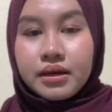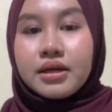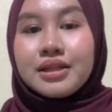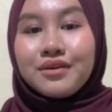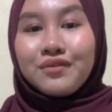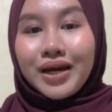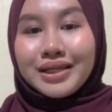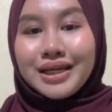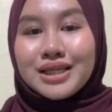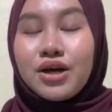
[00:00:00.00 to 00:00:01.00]
The
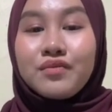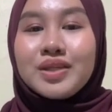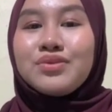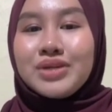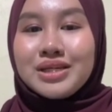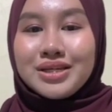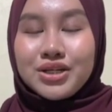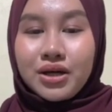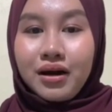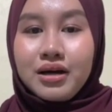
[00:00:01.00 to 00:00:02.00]
findings of this research are